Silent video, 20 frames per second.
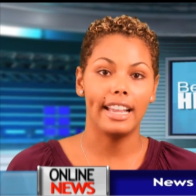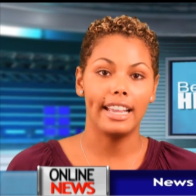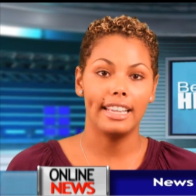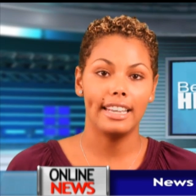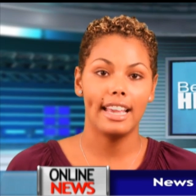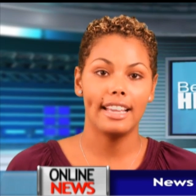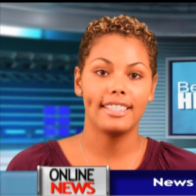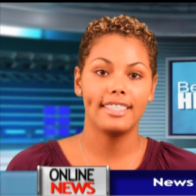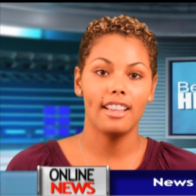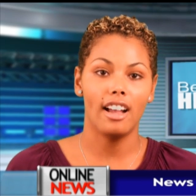
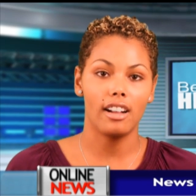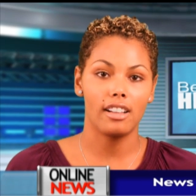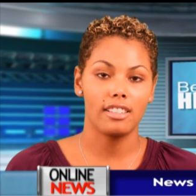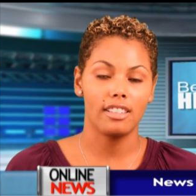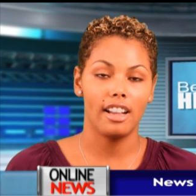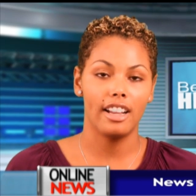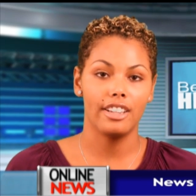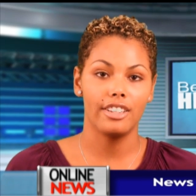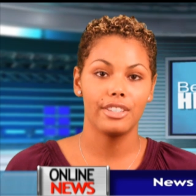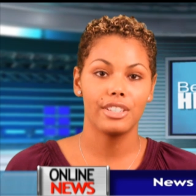night at
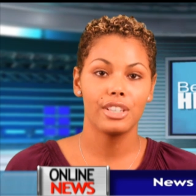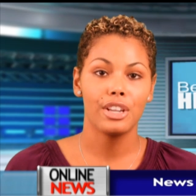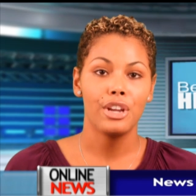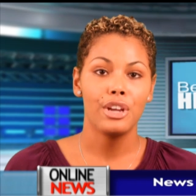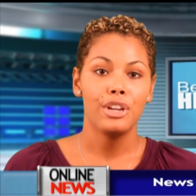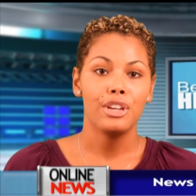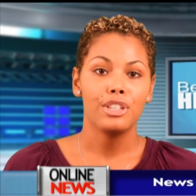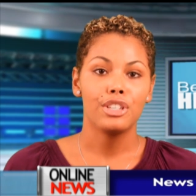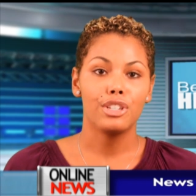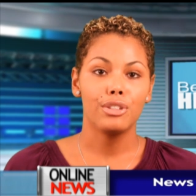Docksiders
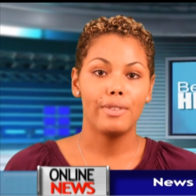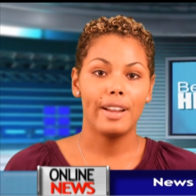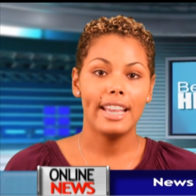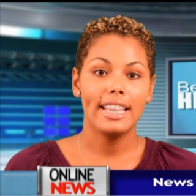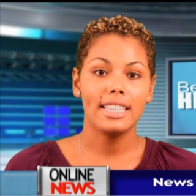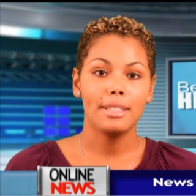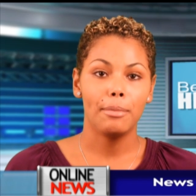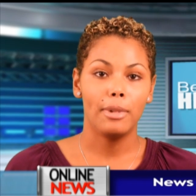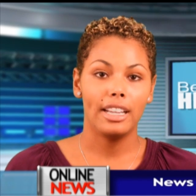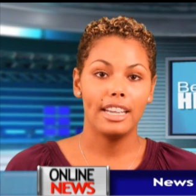to
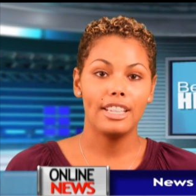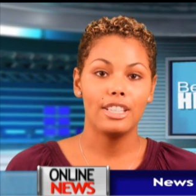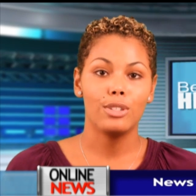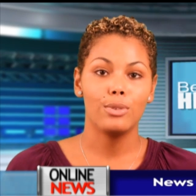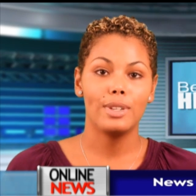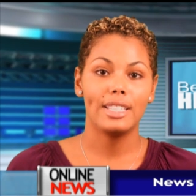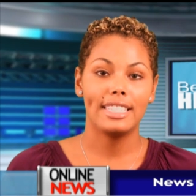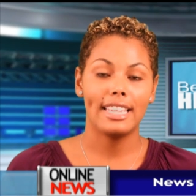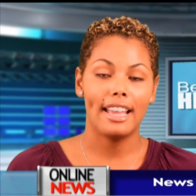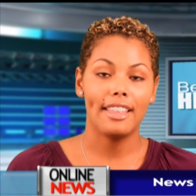raise money
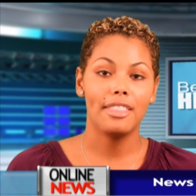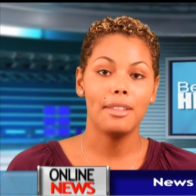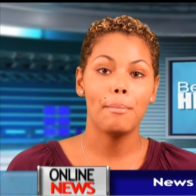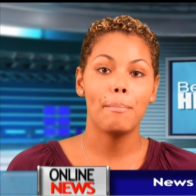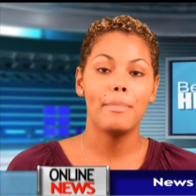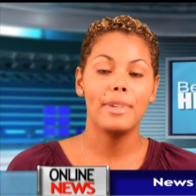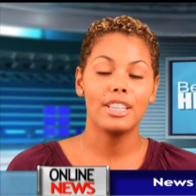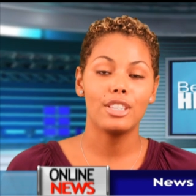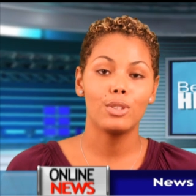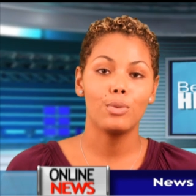to attend the
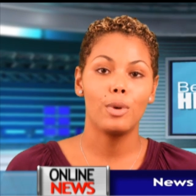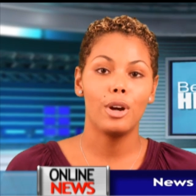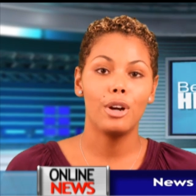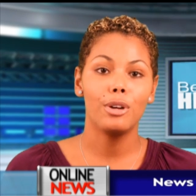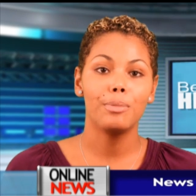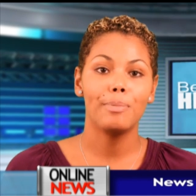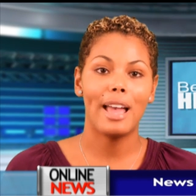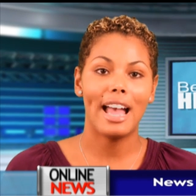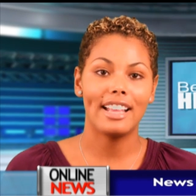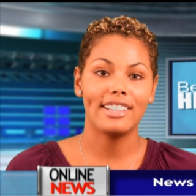Miss
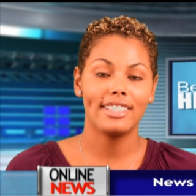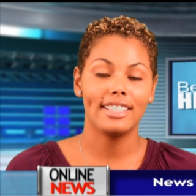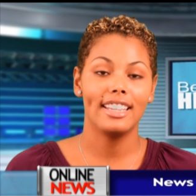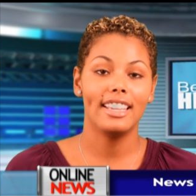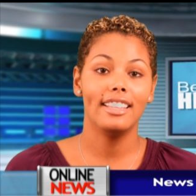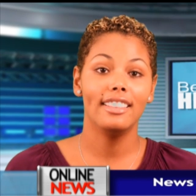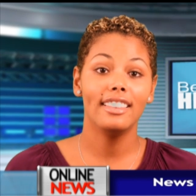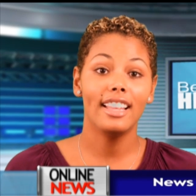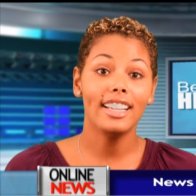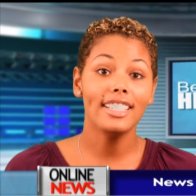World pageant
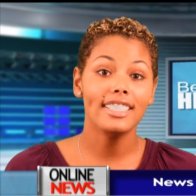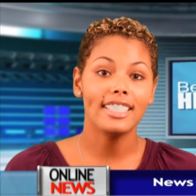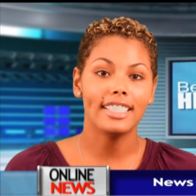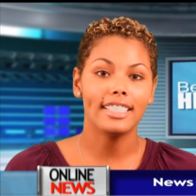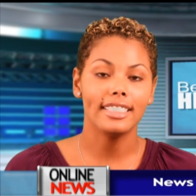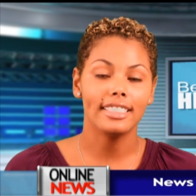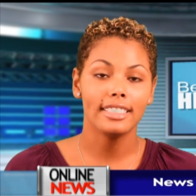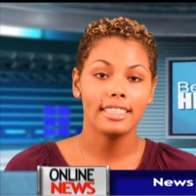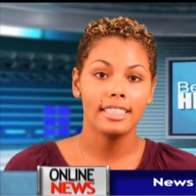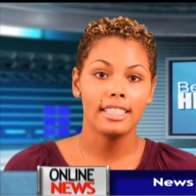in
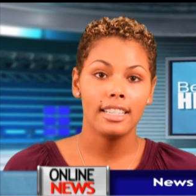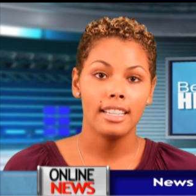London.